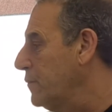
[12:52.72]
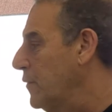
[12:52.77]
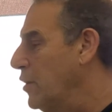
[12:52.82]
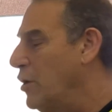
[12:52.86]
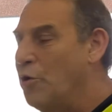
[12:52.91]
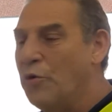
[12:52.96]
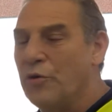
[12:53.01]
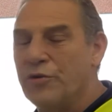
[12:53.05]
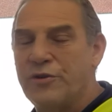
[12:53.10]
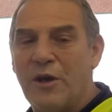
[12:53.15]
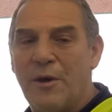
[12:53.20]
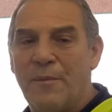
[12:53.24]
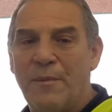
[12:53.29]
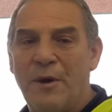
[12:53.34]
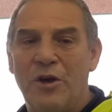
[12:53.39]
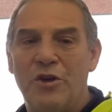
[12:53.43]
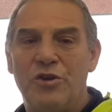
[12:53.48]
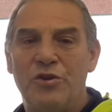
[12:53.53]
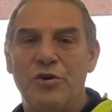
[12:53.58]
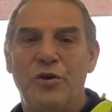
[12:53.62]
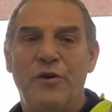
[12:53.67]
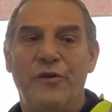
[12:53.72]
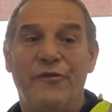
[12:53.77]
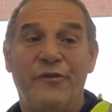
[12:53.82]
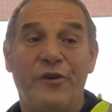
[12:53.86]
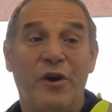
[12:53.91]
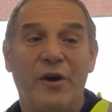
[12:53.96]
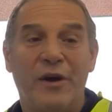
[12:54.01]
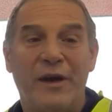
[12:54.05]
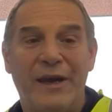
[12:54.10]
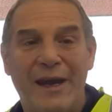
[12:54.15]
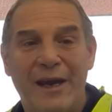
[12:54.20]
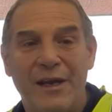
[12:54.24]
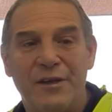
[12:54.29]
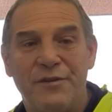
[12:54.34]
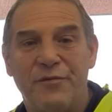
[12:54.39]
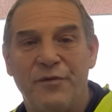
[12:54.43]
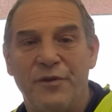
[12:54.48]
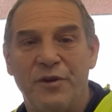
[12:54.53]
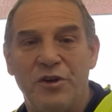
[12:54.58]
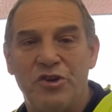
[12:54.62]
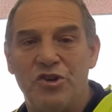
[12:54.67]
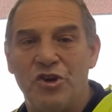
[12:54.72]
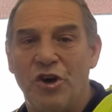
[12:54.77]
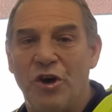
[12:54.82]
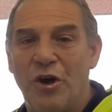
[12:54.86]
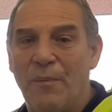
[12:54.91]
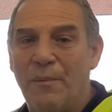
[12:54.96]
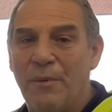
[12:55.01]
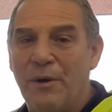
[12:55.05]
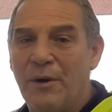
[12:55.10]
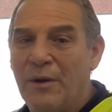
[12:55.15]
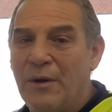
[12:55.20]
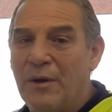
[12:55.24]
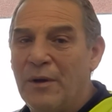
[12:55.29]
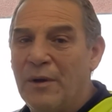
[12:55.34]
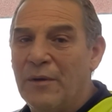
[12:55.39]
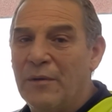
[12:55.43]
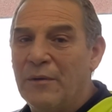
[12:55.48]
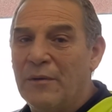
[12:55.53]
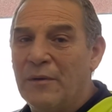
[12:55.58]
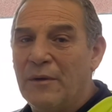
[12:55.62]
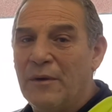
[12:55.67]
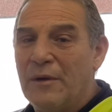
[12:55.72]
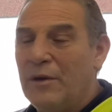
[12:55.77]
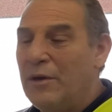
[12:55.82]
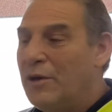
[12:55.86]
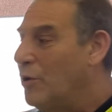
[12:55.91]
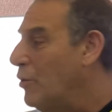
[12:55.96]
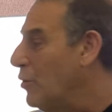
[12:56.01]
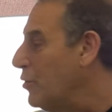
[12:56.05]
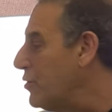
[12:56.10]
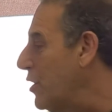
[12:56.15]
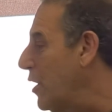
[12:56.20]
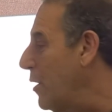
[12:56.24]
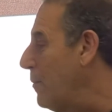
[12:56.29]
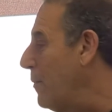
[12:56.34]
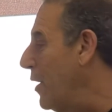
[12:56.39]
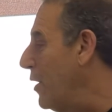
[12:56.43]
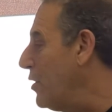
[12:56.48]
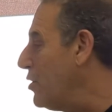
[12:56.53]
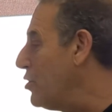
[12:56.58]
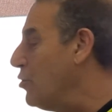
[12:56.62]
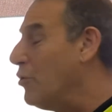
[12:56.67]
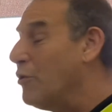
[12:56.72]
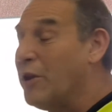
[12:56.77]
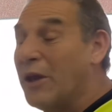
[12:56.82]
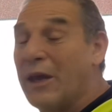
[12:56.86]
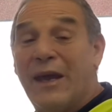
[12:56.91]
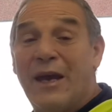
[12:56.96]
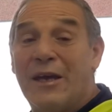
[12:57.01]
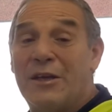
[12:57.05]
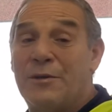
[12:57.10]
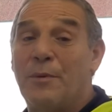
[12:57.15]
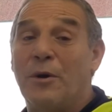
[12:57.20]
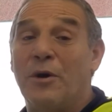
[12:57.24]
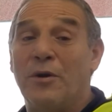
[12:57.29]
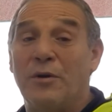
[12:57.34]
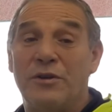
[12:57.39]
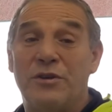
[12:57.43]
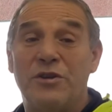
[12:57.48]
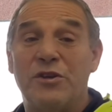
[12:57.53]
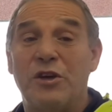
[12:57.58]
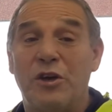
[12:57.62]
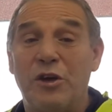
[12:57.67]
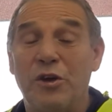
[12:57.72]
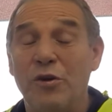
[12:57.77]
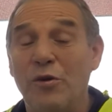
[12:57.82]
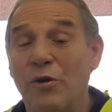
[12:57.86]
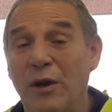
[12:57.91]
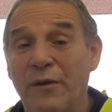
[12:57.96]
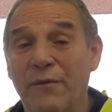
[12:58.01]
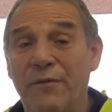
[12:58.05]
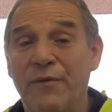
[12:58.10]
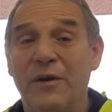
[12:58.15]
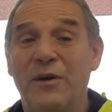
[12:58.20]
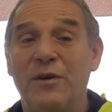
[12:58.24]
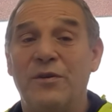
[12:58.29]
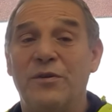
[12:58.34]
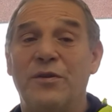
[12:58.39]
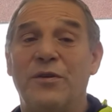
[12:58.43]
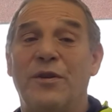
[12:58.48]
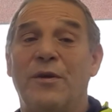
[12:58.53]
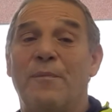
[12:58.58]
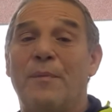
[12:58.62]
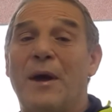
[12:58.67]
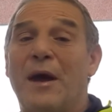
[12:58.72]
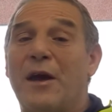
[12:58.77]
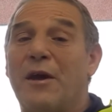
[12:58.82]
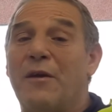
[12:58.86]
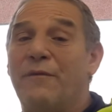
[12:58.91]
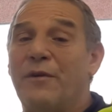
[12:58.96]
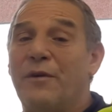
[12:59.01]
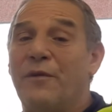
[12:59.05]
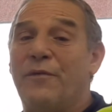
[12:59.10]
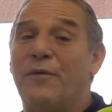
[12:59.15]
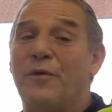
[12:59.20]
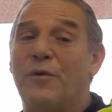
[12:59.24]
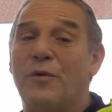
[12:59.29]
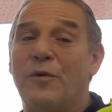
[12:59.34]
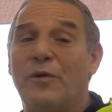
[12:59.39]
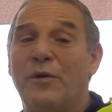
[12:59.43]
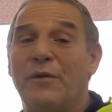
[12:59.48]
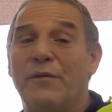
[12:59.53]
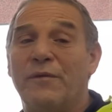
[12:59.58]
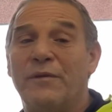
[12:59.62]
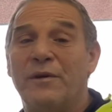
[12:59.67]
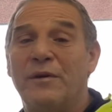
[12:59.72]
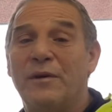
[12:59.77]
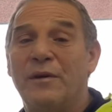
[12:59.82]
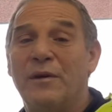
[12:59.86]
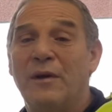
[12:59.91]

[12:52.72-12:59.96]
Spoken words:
You also make sure you've got gas for the job. You also make sure the gas bottle is securely fitted to the back of your forklift.